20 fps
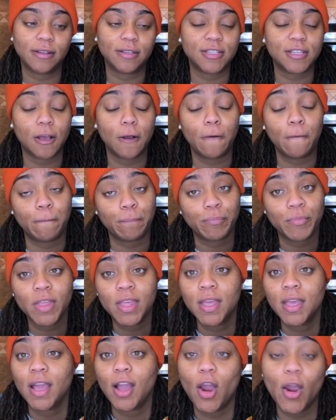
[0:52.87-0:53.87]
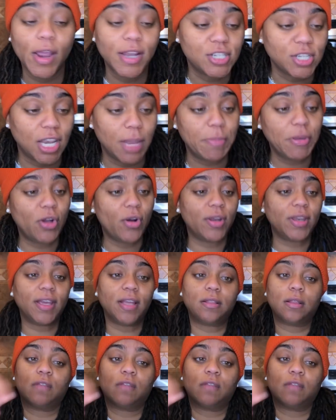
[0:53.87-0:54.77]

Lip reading: So, all right, y'all. Let me go ahead and get this